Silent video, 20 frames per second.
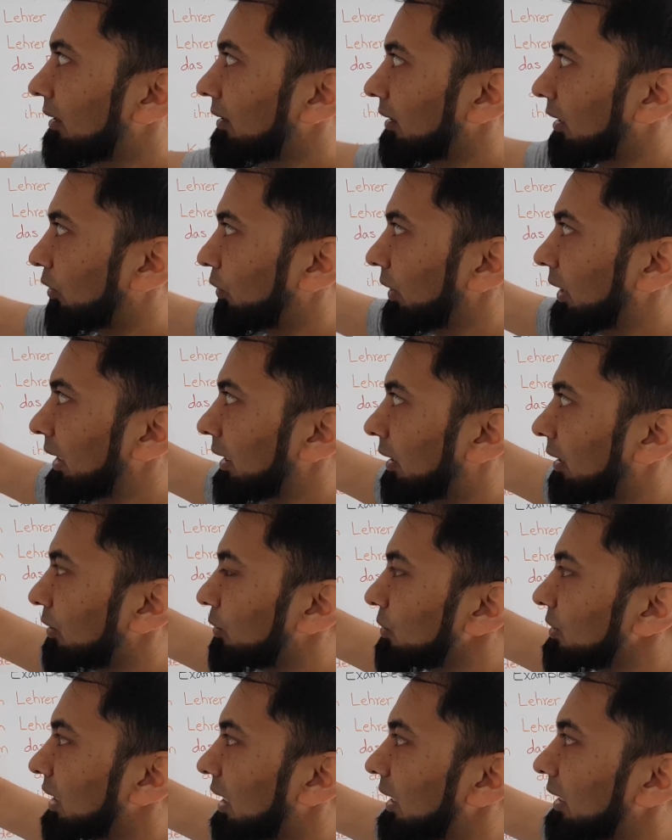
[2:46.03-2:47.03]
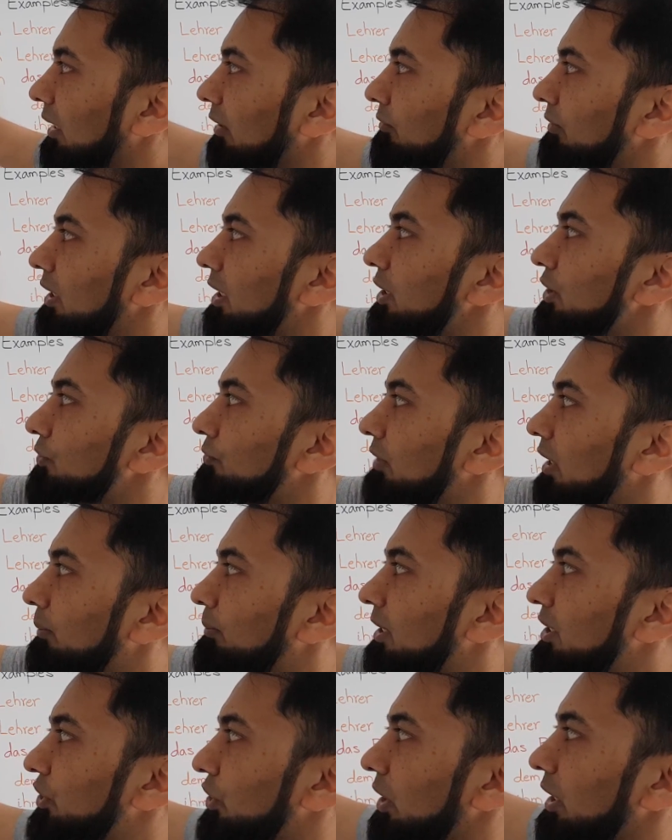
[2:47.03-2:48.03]
Now in accusative, ish will
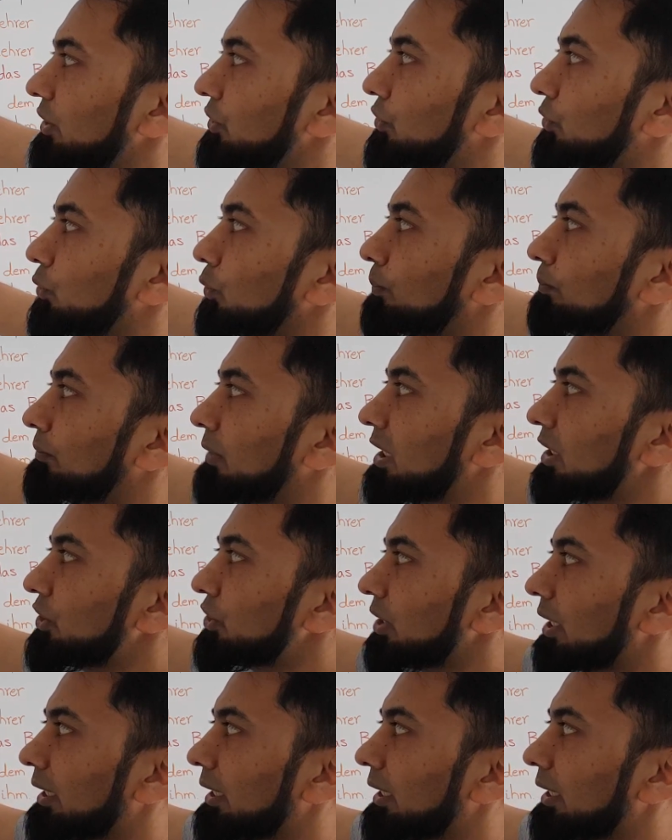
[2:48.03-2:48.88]
be changed to mish